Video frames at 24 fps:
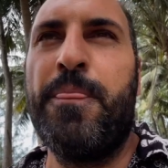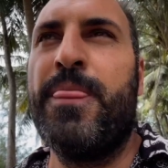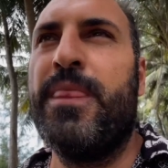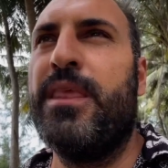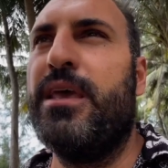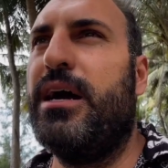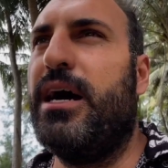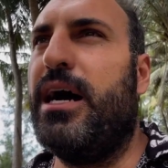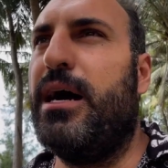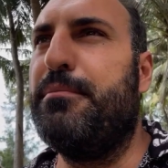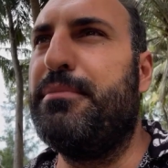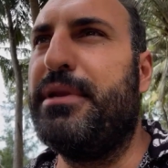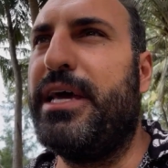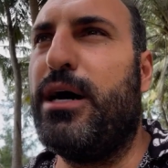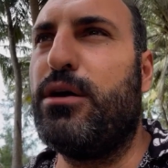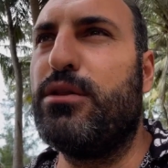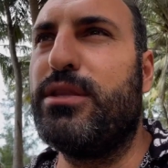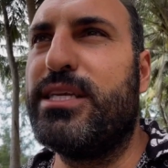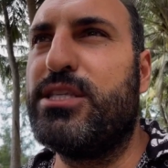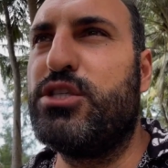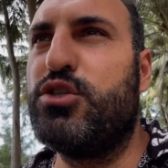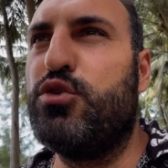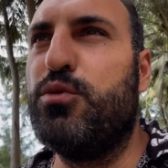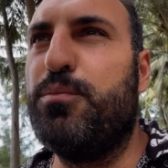Um, now
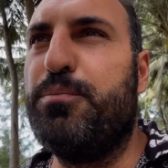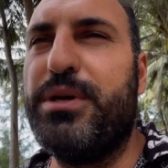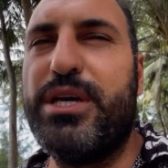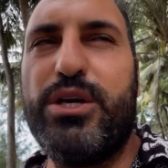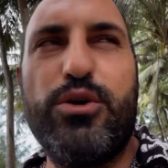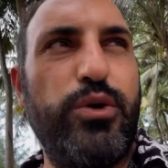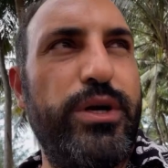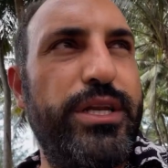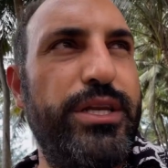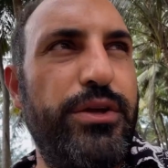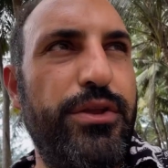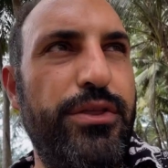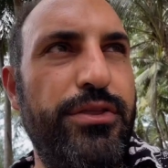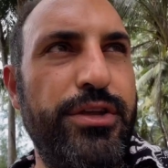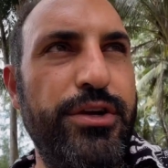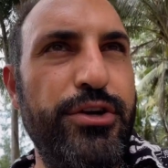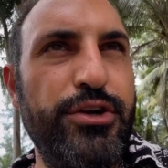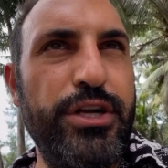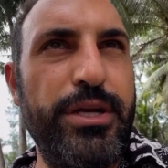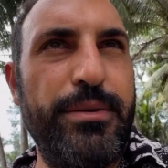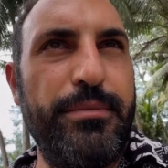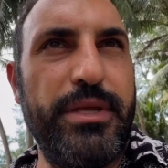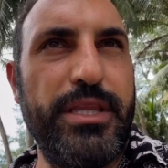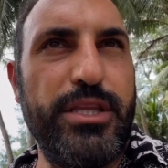let's do Bitcoin,
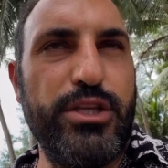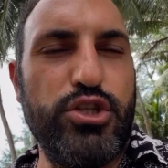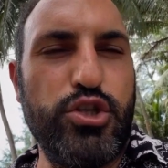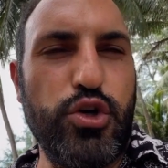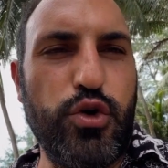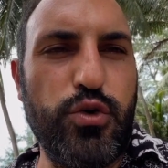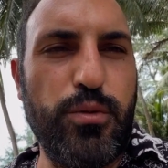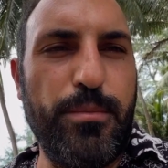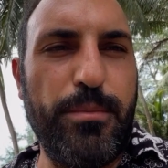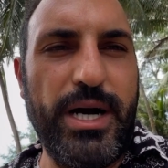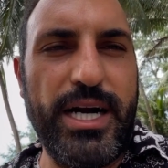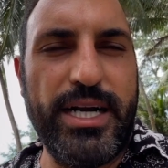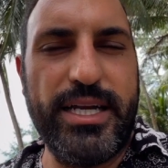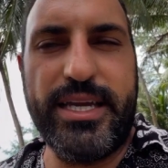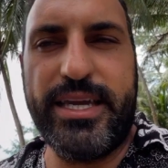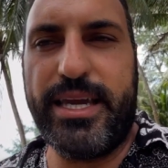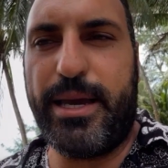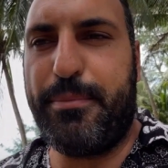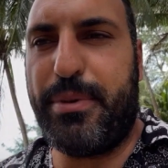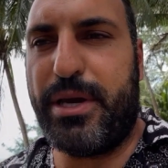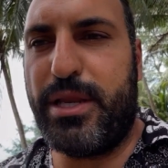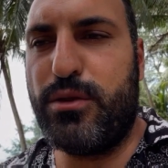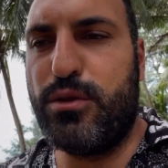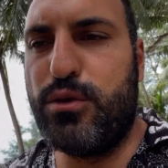Ethereum, and the total market cap
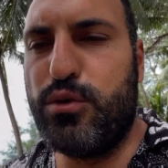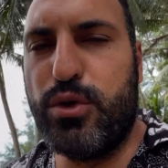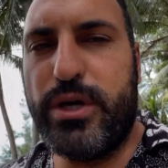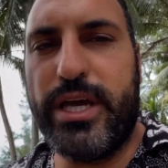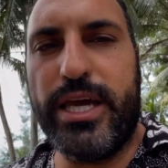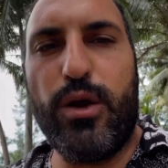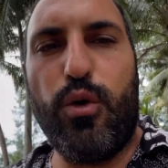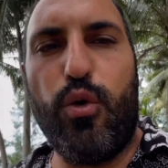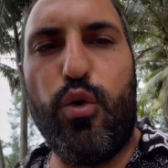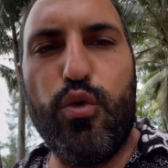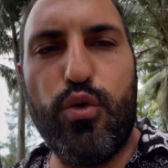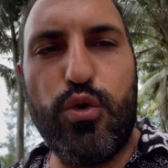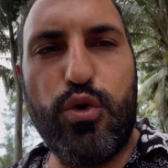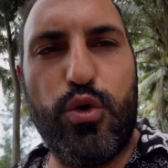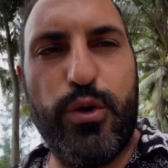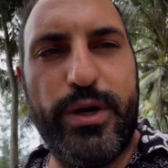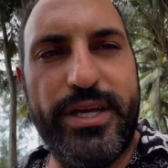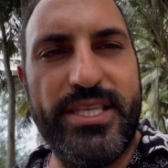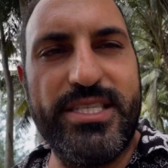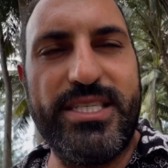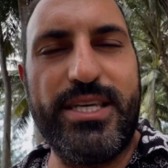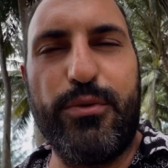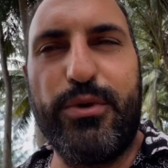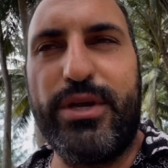and look at
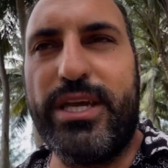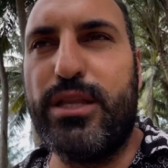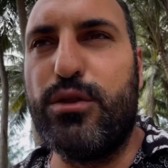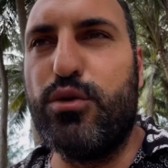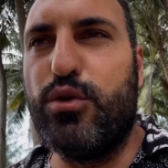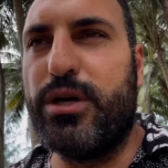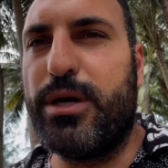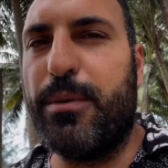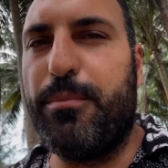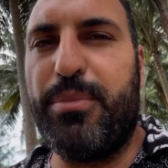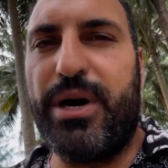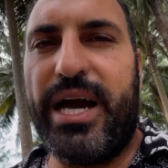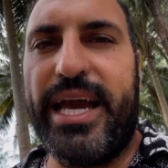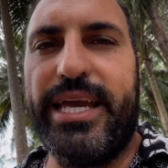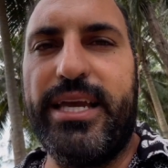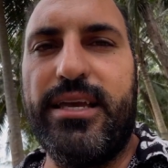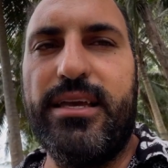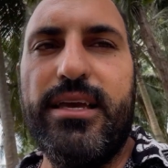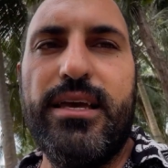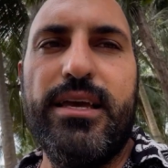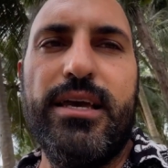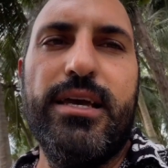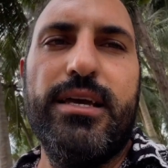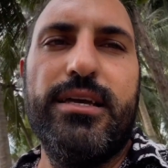altcoins that we can look at buying.
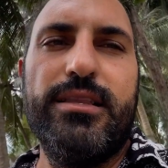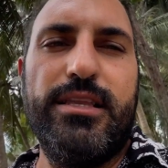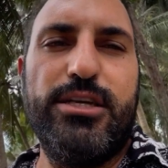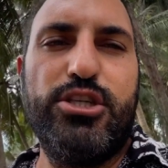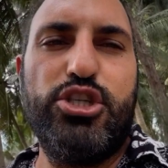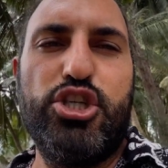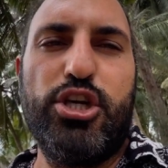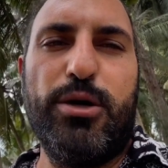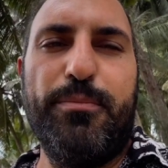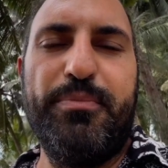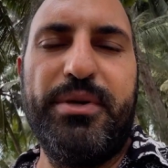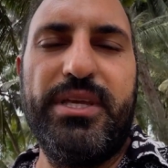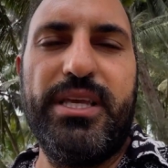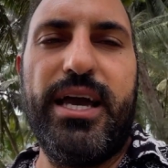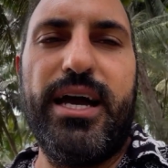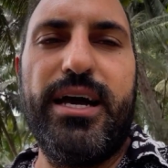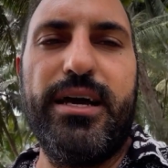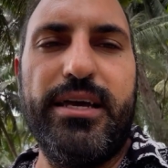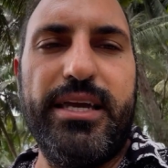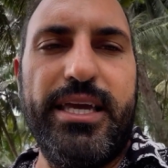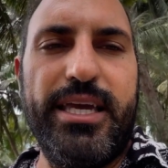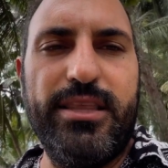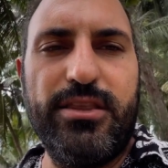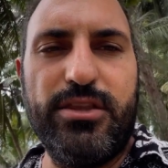Let's jump in, uh,
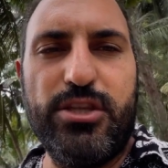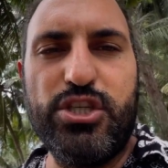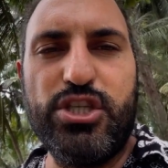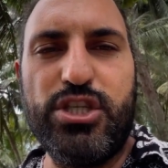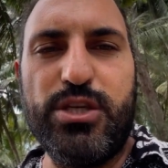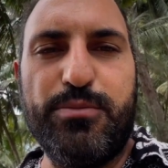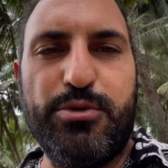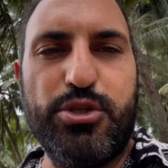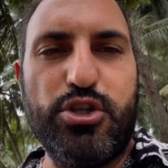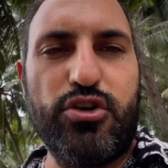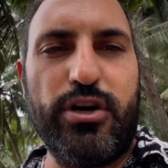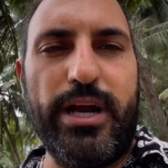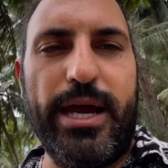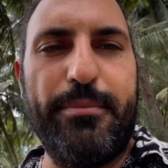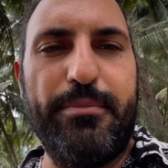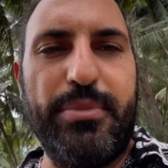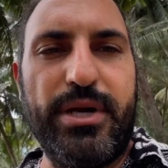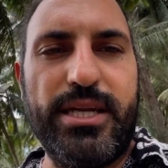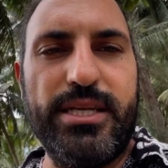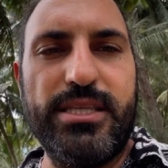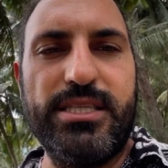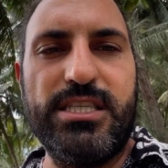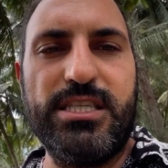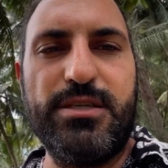hit the subscribe
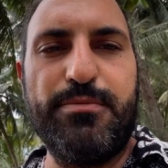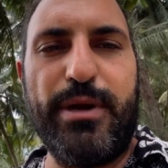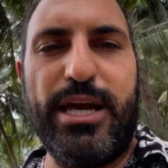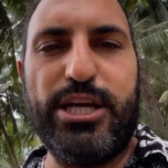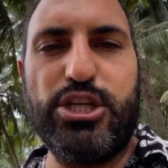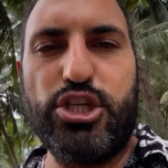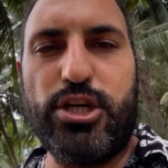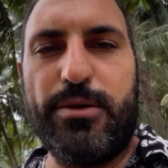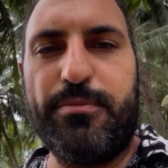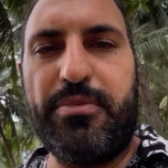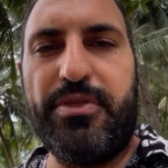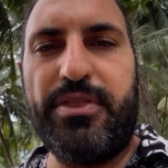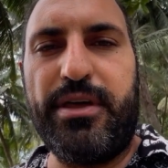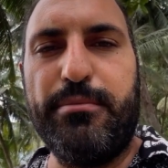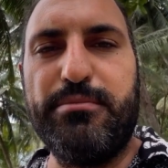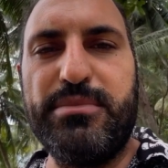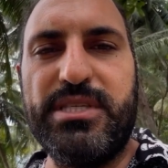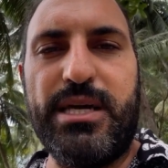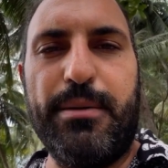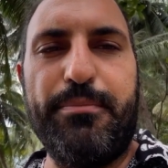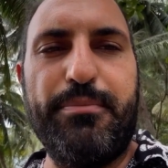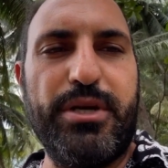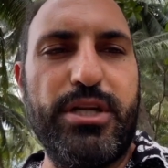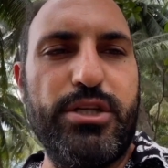button, smash up, thumbs
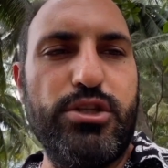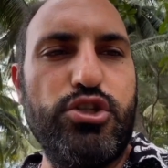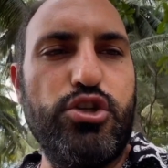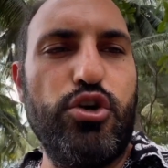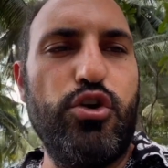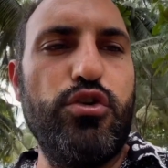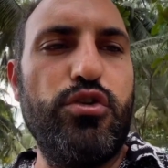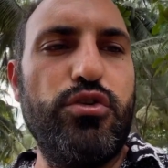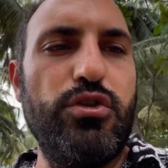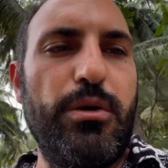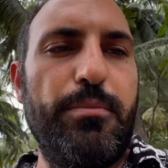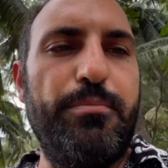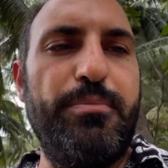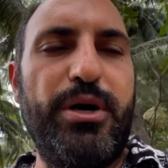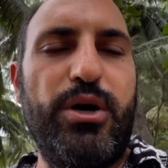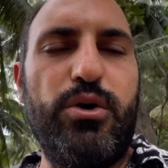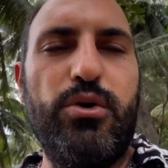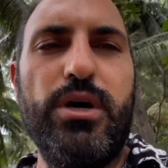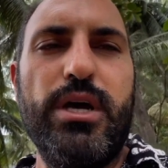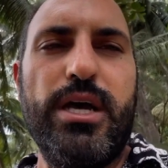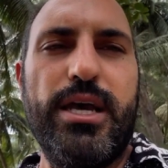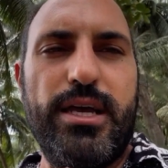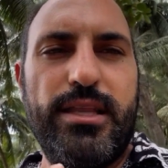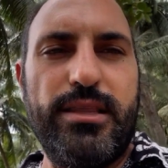up button, turn on the bell.
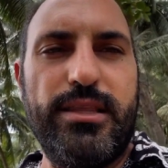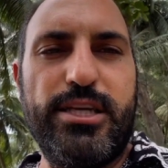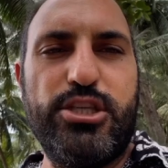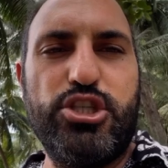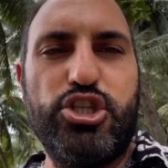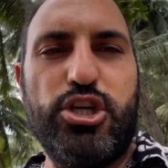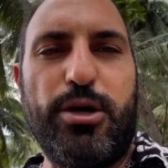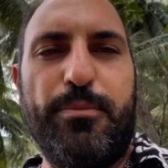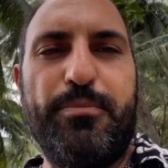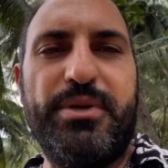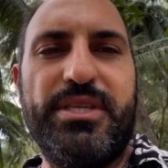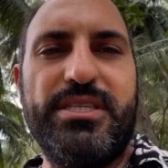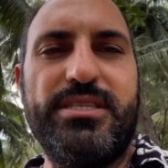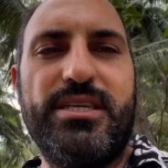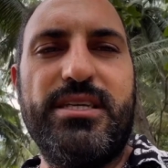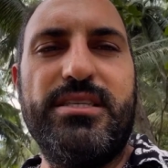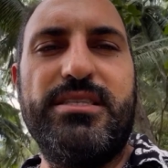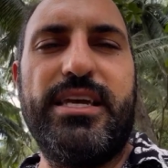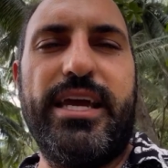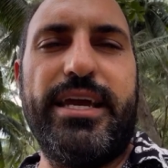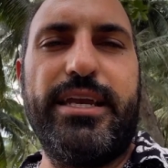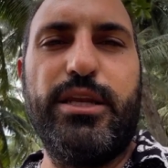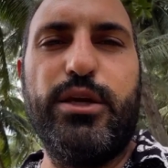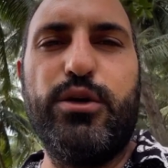Let's jump into the
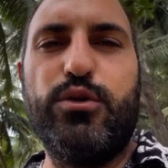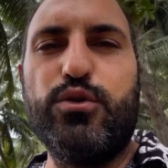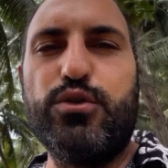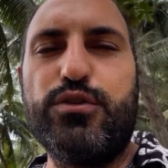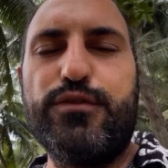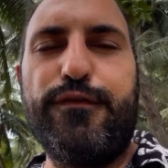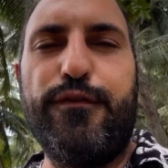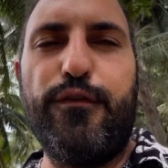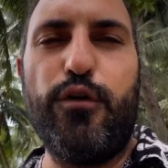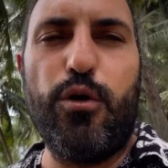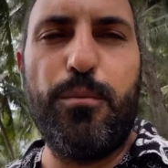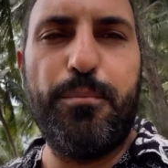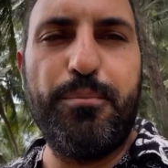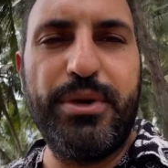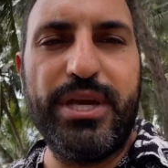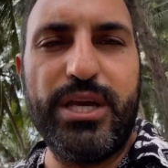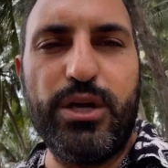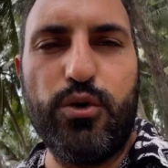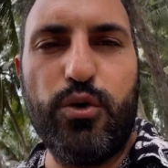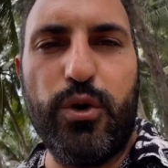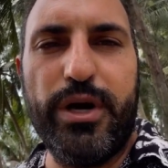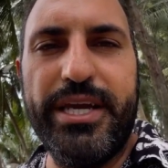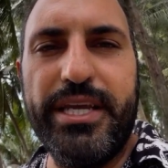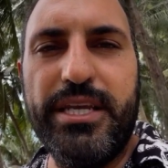technicals for
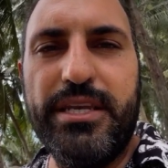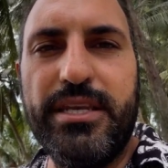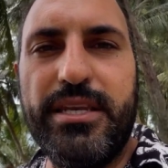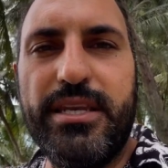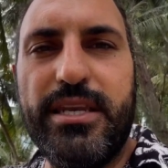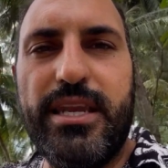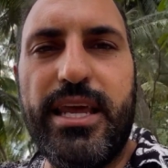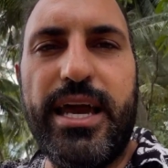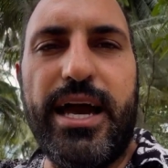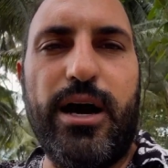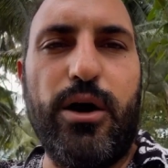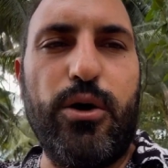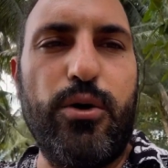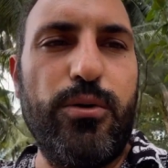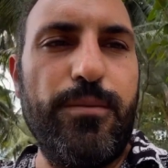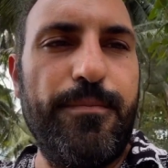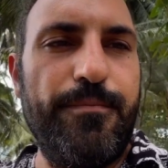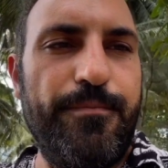Bitcoin now.